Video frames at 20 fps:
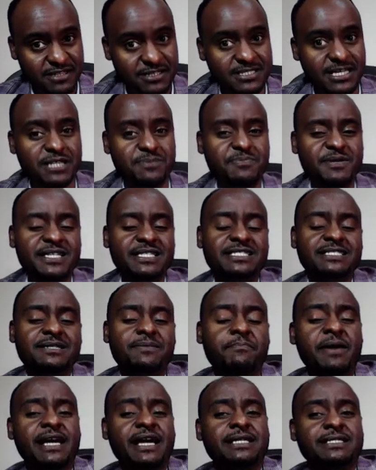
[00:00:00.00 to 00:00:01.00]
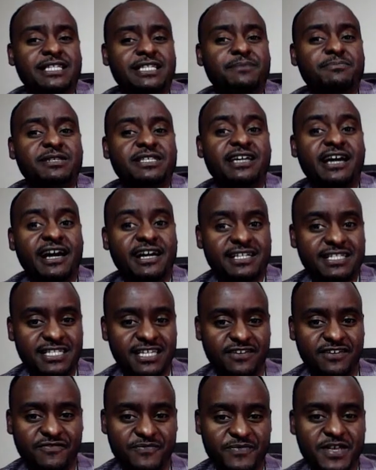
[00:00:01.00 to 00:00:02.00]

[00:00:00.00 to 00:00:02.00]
That means make them deactive.